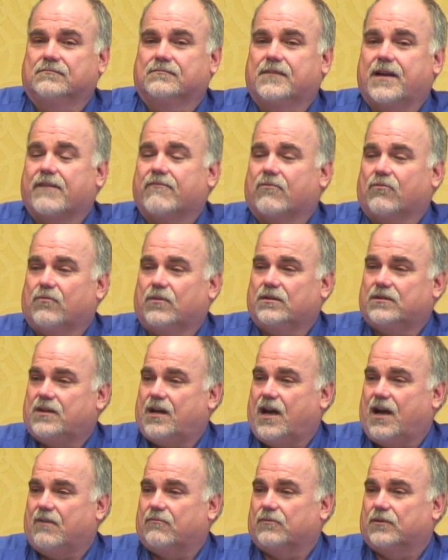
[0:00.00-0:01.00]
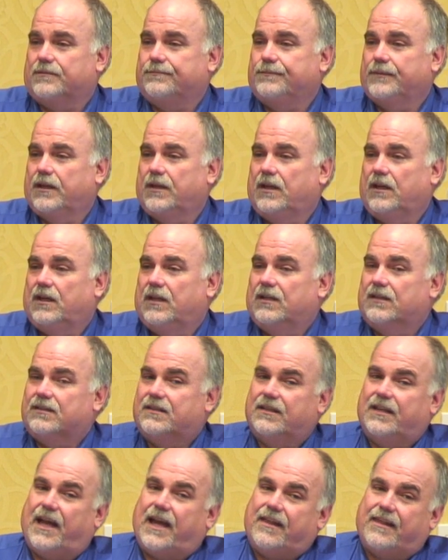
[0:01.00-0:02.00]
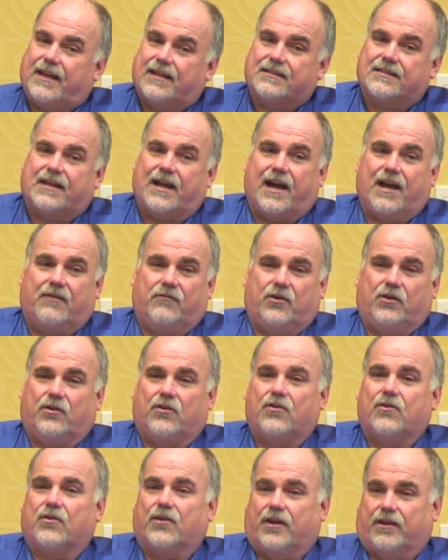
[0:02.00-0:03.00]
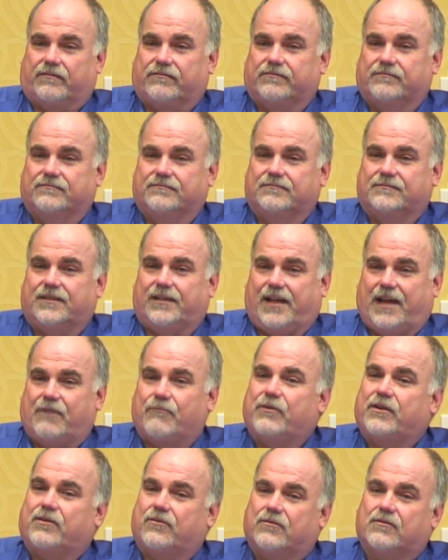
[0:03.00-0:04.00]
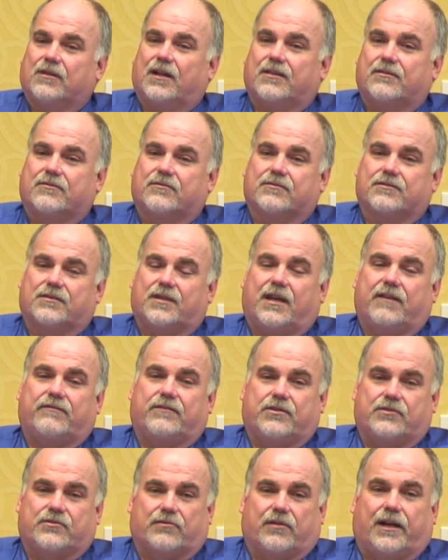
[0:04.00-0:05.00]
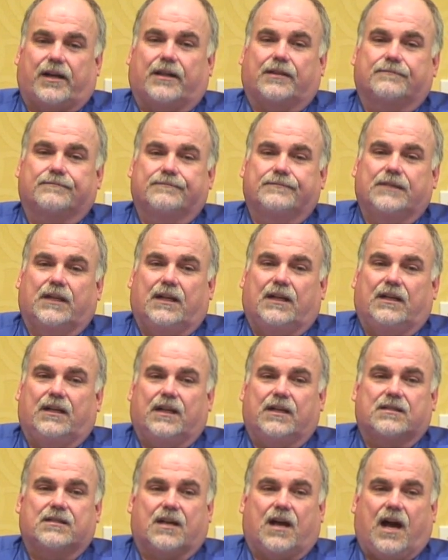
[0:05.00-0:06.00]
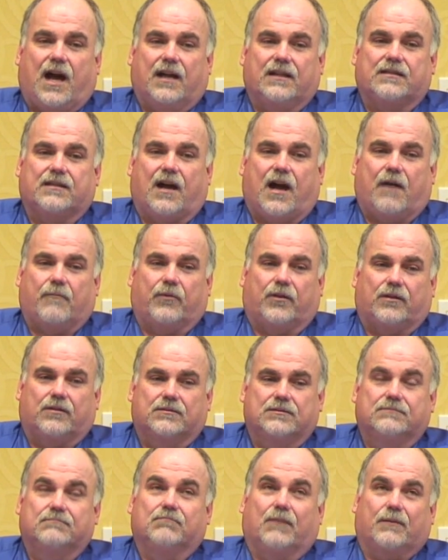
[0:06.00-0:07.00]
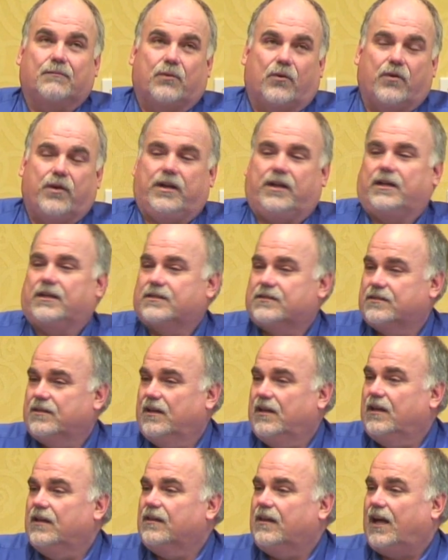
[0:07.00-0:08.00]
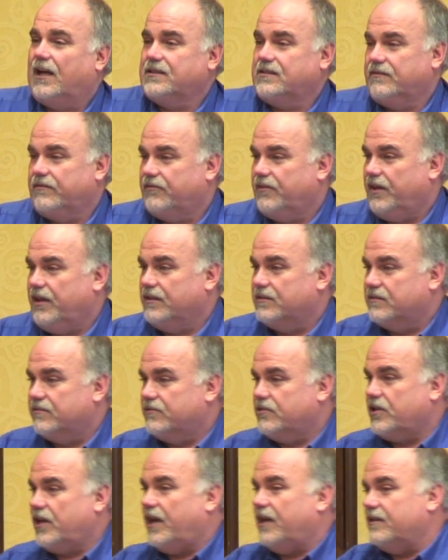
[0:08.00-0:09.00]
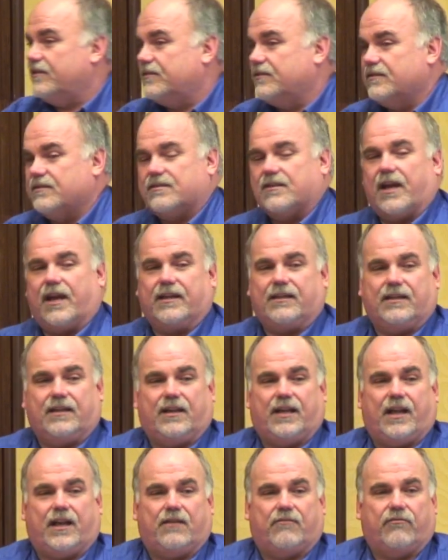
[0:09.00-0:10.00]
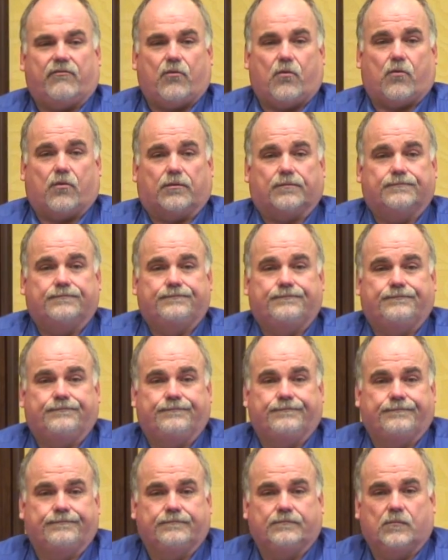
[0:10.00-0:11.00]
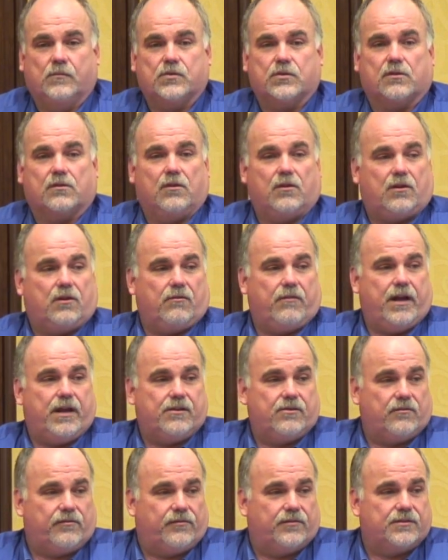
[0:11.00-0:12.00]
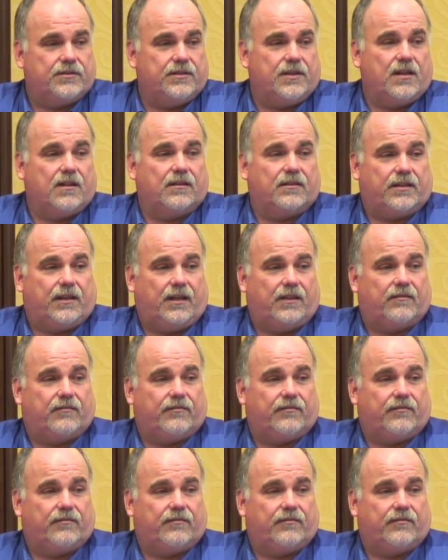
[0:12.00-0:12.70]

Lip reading: Never once got one. Today that's kind of unheard of. Today we do electrical safety training. It's a hot topic. My point is, lots of things have changed since 1984. So look around your facility.